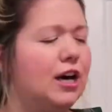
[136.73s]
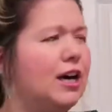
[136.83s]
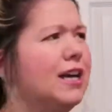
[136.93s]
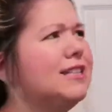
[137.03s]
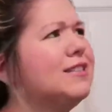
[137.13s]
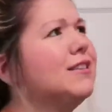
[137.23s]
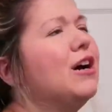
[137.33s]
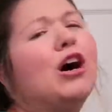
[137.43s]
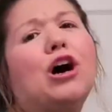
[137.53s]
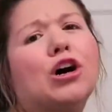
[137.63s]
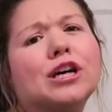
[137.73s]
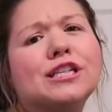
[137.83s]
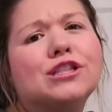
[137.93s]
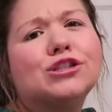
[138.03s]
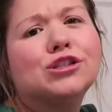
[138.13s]
it's
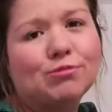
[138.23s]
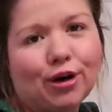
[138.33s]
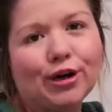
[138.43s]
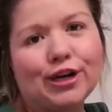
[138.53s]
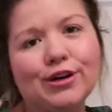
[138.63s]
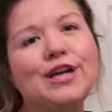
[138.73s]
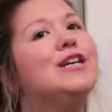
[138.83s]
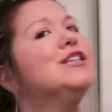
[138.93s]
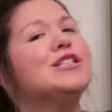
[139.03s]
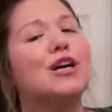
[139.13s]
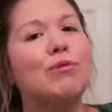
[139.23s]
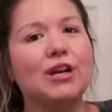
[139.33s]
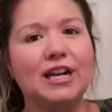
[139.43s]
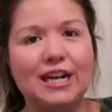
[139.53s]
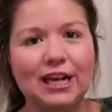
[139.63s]
August tomorrow, so we're
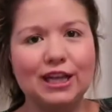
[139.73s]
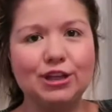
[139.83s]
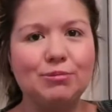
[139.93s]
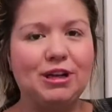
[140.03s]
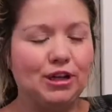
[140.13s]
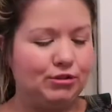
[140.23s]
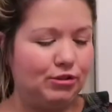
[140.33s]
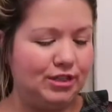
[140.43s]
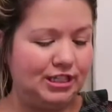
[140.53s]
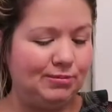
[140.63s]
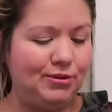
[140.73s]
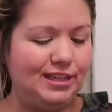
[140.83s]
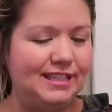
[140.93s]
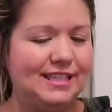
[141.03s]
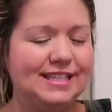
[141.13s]
getting a little bit closer into
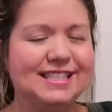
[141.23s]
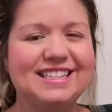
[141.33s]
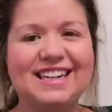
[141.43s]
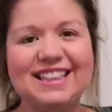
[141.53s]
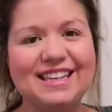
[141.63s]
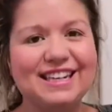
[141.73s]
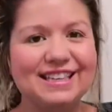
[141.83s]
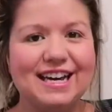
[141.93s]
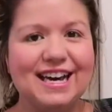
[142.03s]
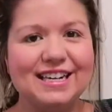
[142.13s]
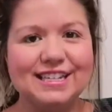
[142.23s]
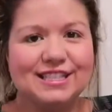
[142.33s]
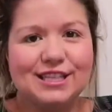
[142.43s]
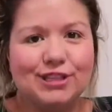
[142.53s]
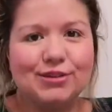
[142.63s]
spooky season, and I think that
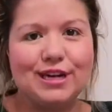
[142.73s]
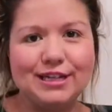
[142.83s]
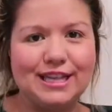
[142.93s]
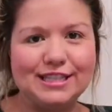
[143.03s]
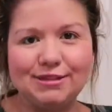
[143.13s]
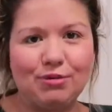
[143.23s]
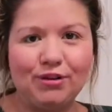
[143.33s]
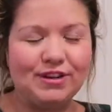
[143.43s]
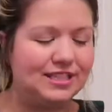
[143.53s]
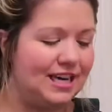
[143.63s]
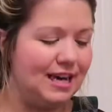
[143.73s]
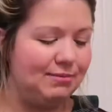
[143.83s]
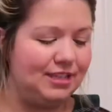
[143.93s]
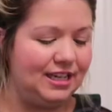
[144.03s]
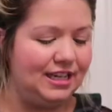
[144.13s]
Slytherin, that's the perfect time
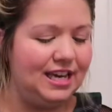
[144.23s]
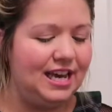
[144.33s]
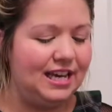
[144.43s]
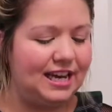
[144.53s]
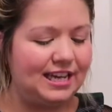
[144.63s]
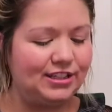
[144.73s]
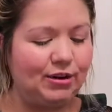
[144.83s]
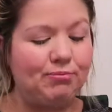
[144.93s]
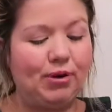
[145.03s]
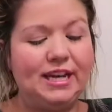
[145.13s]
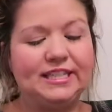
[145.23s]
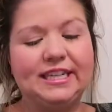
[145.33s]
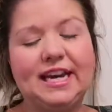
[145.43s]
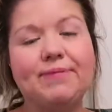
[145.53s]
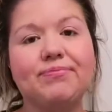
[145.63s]
to kind of start embracing
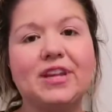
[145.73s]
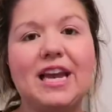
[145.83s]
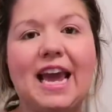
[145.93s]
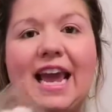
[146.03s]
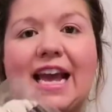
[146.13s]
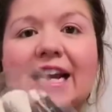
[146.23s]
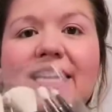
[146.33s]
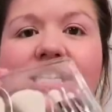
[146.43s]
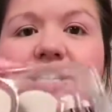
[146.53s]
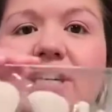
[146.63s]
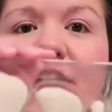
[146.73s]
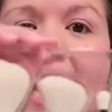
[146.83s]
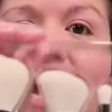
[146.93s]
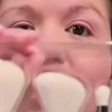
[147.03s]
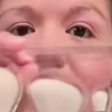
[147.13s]
it. And I just took
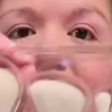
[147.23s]
out